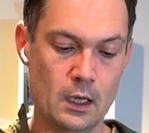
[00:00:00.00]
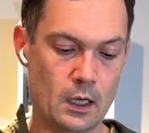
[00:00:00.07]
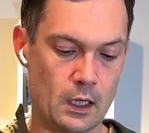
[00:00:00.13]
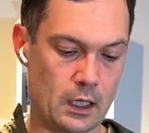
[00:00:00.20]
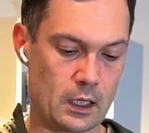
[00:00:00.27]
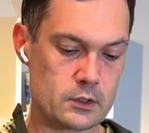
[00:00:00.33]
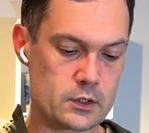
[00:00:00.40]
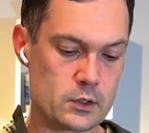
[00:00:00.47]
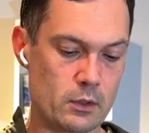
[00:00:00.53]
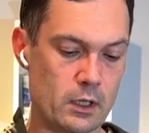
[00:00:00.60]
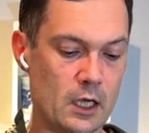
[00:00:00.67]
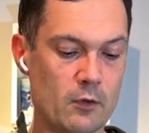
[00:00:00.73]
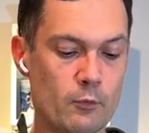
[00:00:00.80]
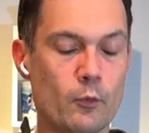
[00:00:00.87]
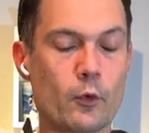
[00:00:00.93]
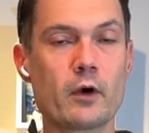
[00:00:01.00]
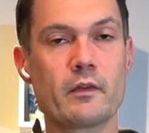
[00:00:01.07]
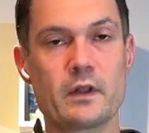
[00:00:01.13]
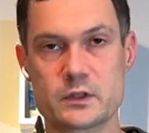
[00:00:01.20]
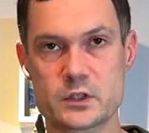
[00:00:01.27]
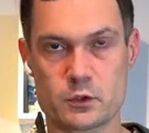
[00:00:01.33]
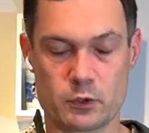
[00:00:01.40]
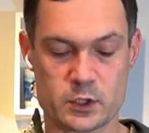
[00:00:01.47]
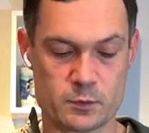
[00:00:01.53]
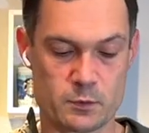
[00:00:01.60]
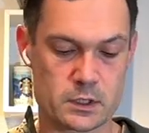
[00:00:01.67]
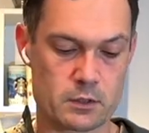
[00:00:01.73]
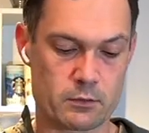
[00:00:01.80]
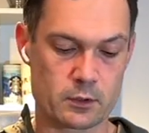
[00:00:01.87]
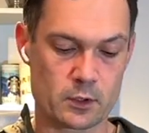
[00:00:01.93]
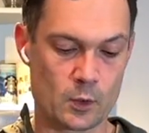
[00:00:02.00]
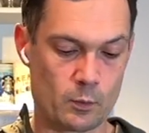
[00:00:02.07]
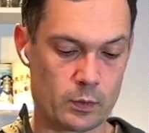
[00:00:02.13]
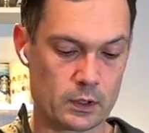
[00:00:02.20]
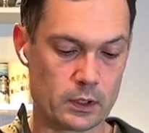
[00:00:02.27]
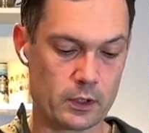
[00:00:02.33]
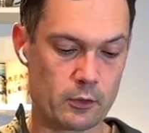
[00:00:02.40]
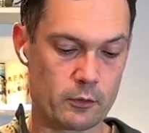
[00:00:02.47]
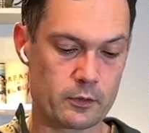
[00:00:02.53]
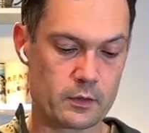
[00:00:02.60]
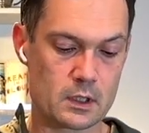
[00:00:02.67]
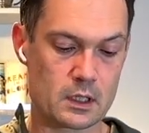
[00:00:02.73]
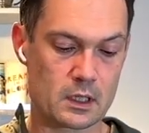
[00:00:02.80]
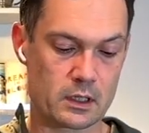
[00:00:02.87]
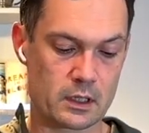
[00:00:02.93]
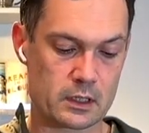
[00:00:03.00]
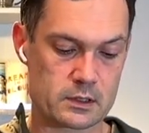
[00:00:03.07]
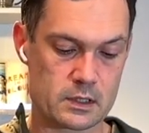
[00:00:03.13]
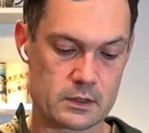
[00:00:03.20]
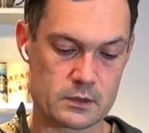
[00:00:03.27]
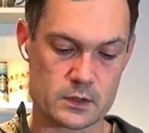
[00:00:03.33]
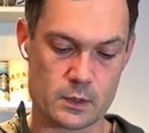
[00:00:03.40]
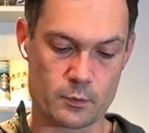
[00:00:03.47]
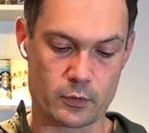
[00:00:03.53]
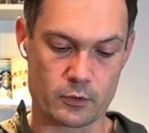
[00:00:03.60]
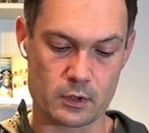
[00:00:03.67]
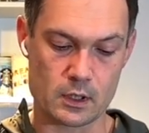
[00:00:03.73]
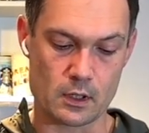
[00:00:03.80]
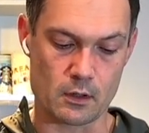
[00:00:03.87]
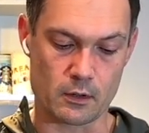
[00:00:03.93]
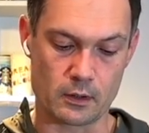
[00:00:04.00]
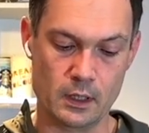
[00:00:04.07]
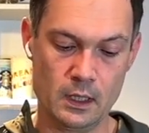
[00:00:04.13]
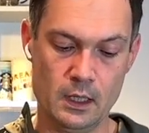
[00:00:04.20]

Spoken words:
And you have more of that stretch material below the connecting zipper here.